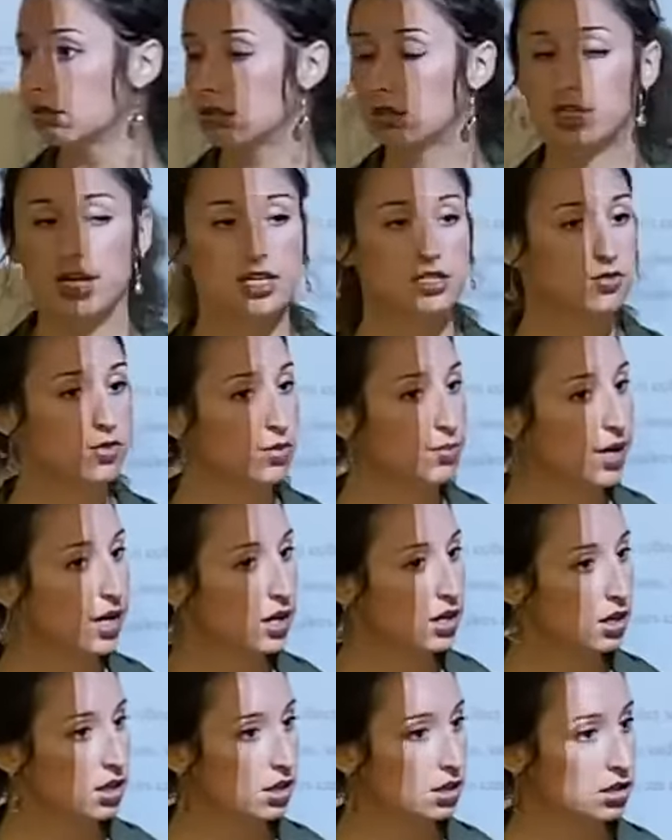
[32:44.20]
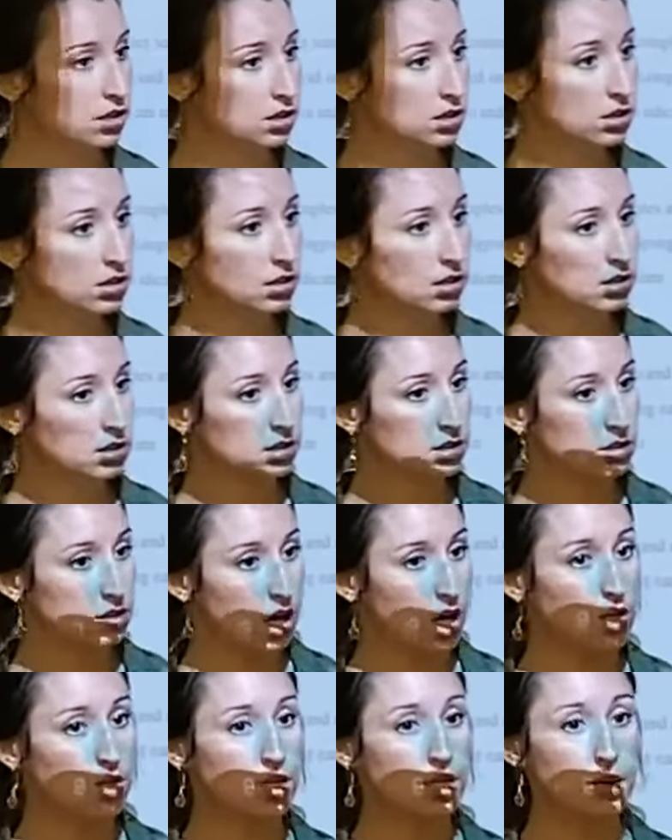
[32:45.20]
You guys feel better?
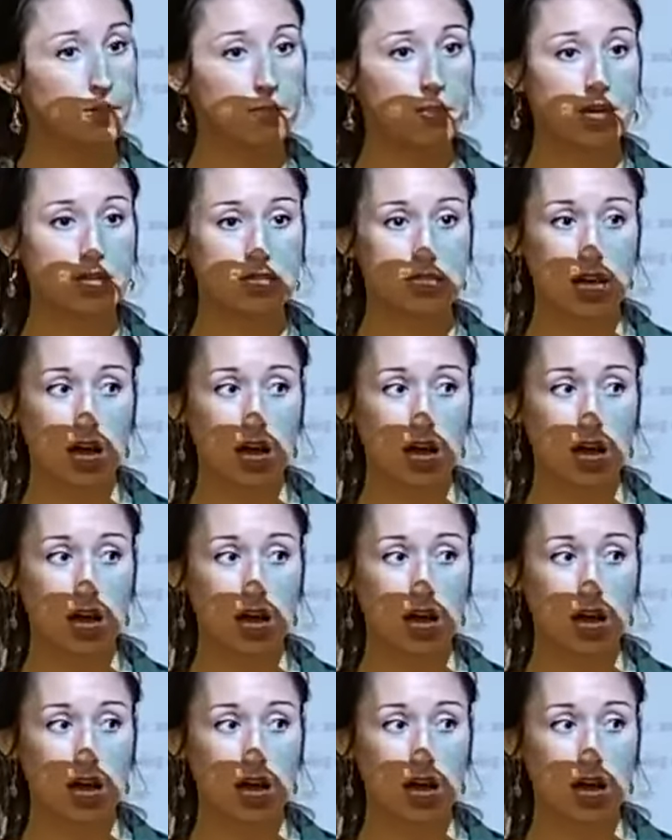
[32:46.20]
Are you going to miss